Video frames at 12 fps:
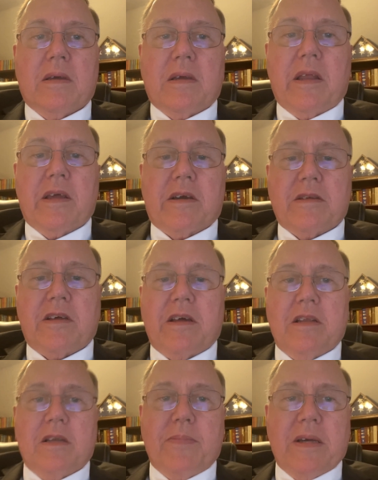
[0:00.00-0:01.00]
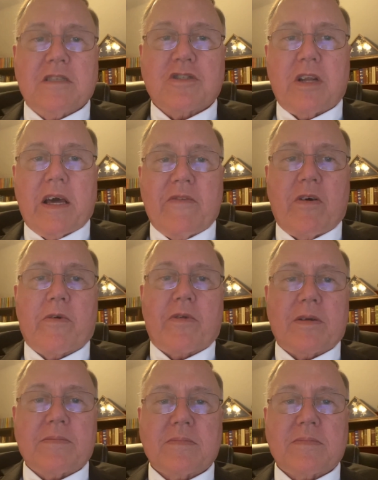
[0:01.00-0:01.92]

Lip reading: yet he continued to be a slave owner.